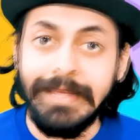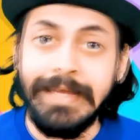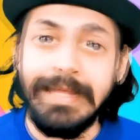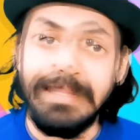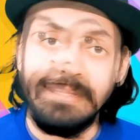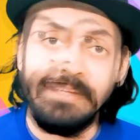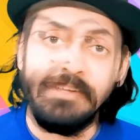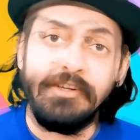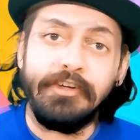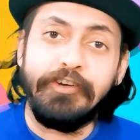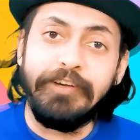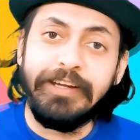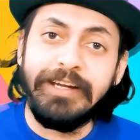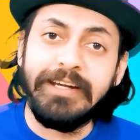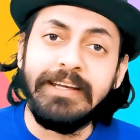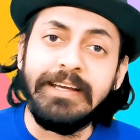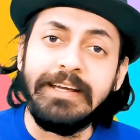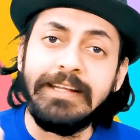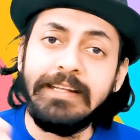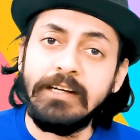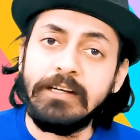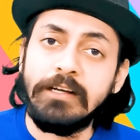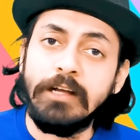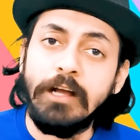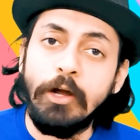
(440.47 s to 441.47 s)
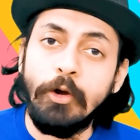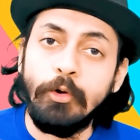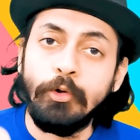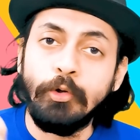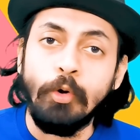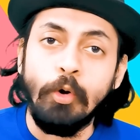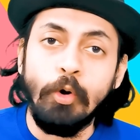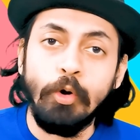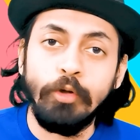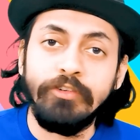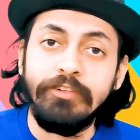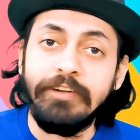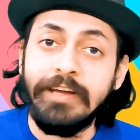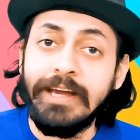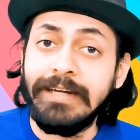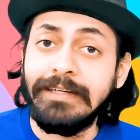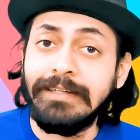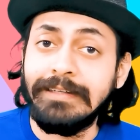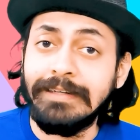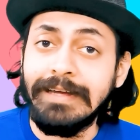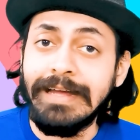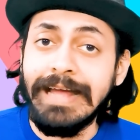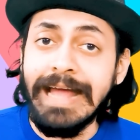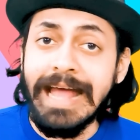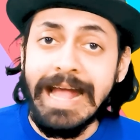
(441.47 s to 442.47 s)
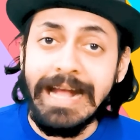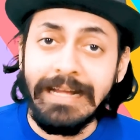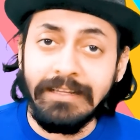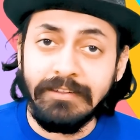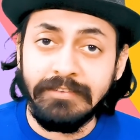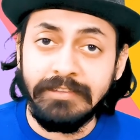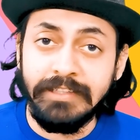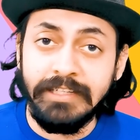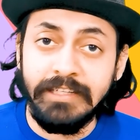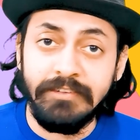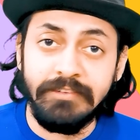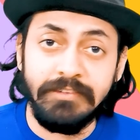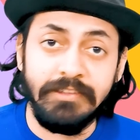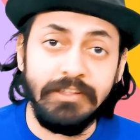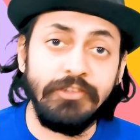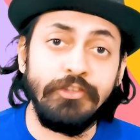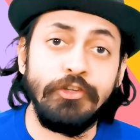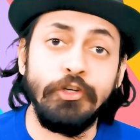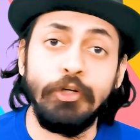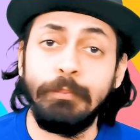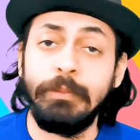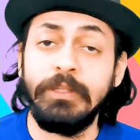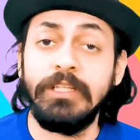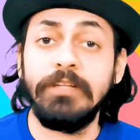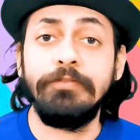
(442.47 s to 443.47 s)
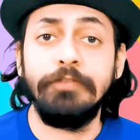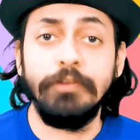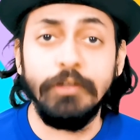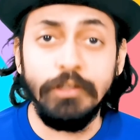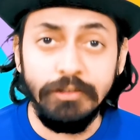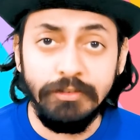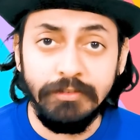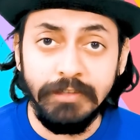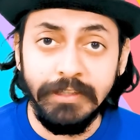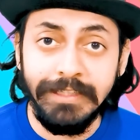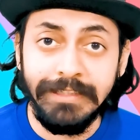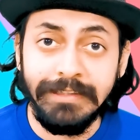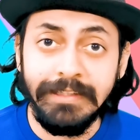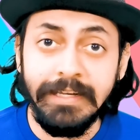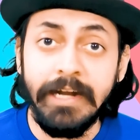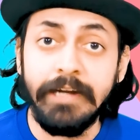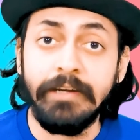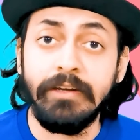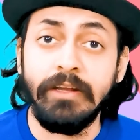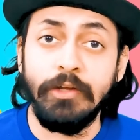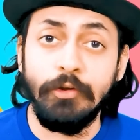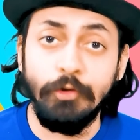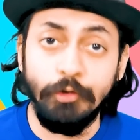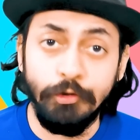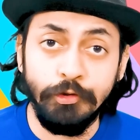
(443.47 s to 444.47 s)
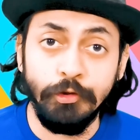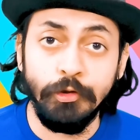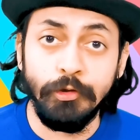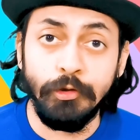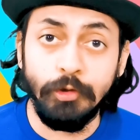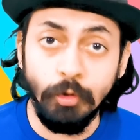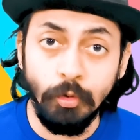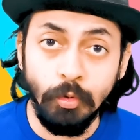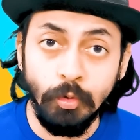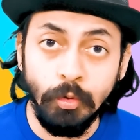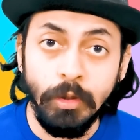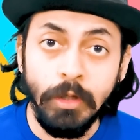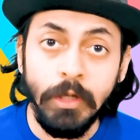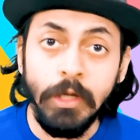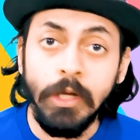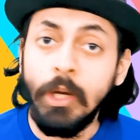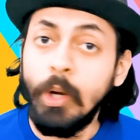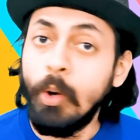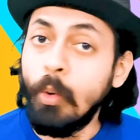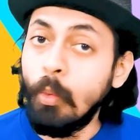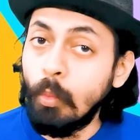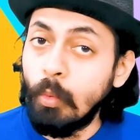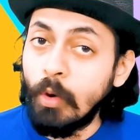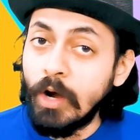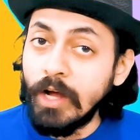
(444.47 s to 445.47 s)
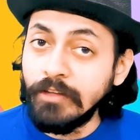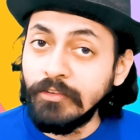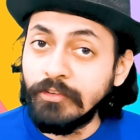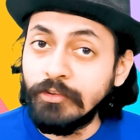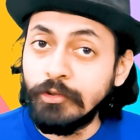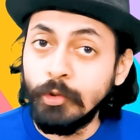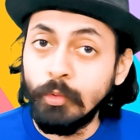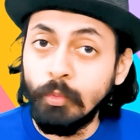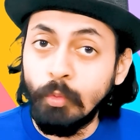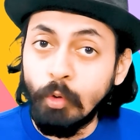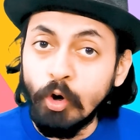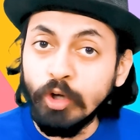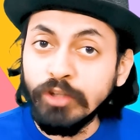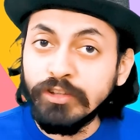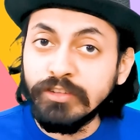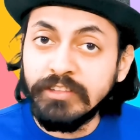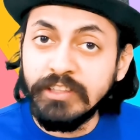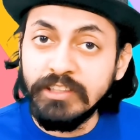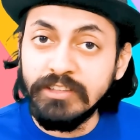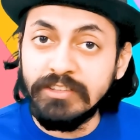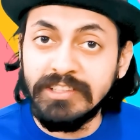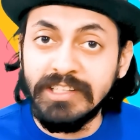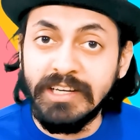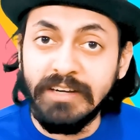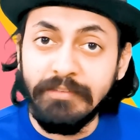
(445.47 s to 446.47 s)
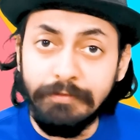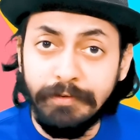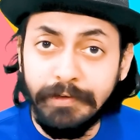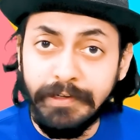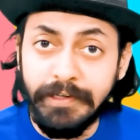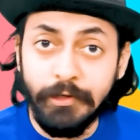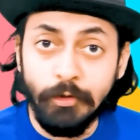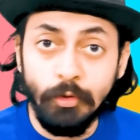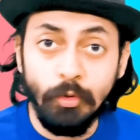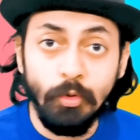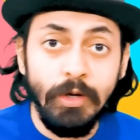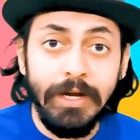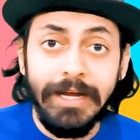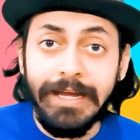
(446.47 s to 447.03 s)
and creating an account on Writer Access should be the first thing that you should do once you watch this video.